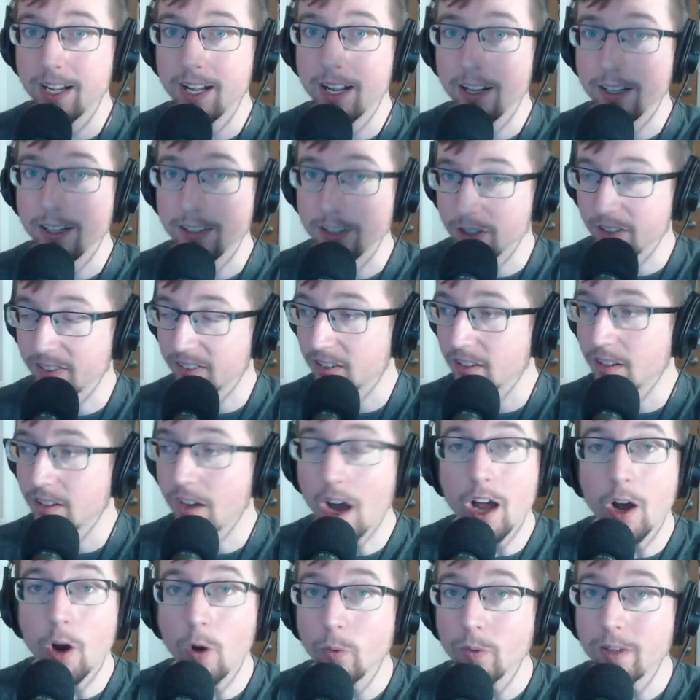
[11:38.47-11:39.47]
Just not
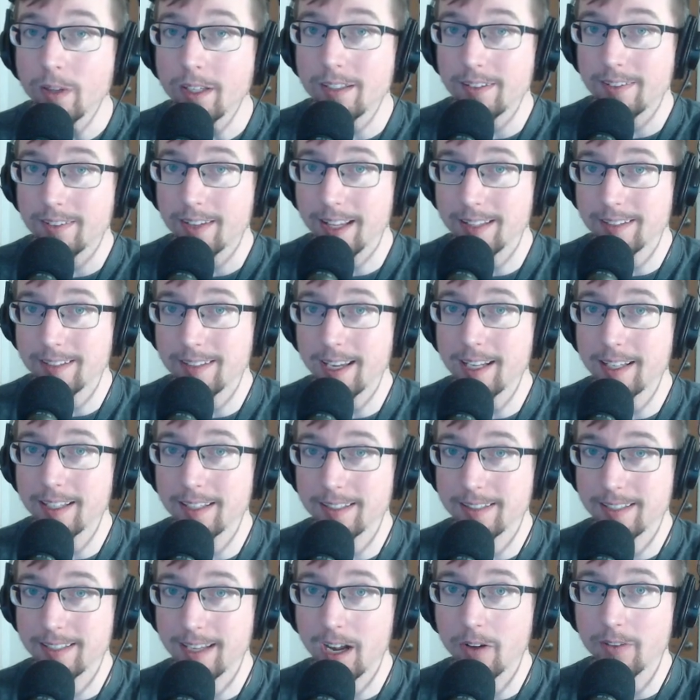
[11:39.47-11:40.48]
only does that take down